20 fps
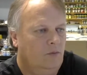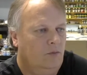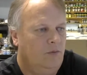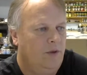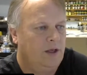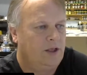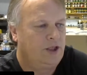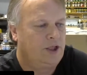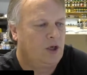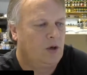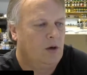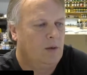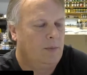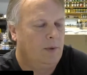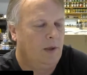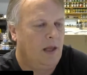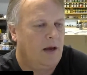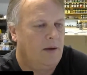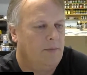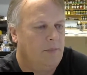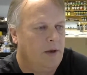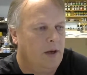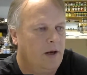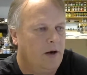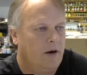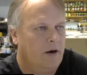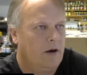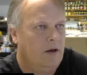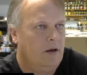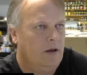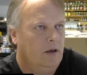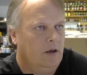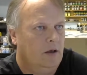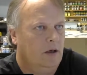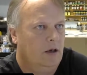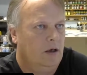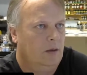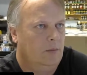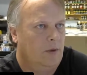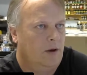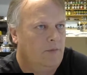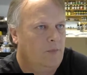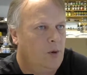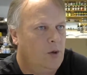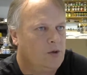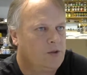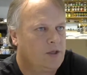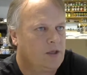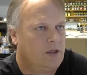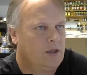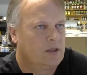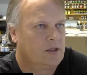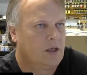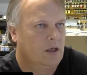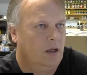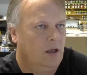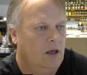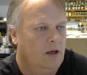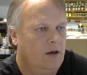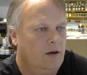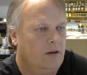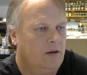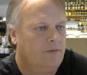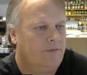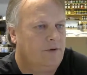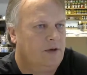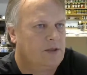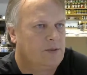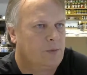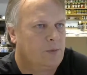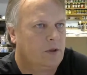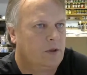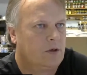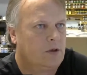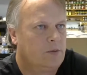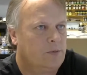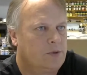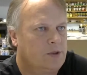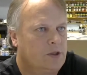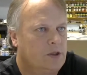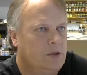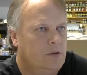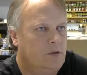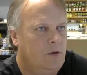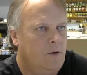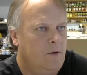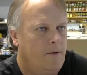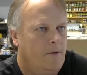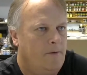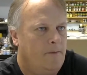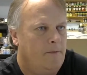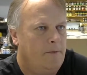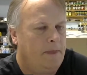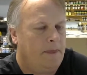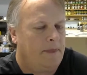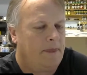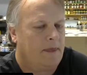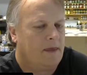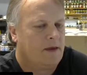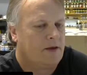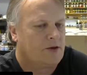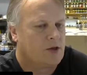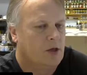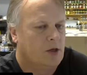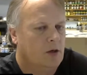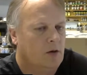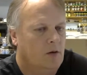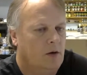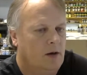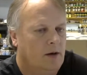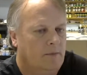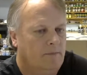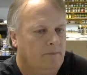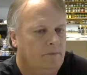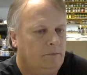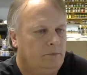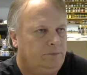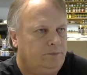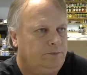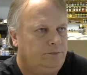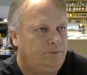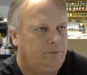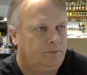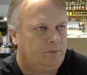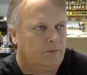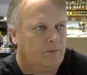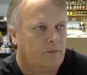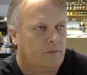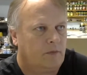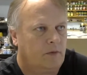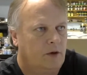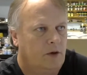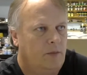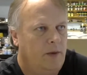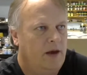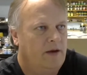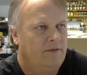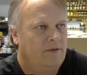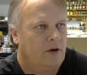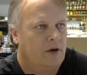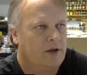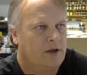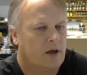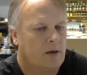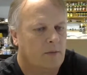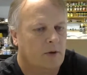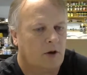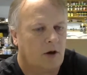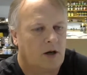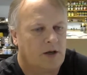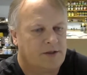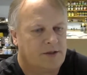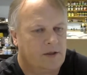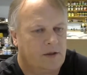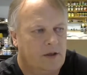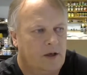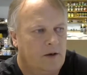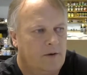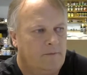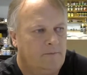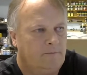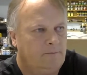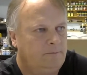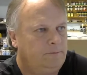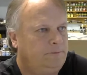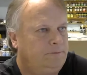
They show up a lot better. I've posted this in a lot of other Facebook groups too, so you may have already come across it there.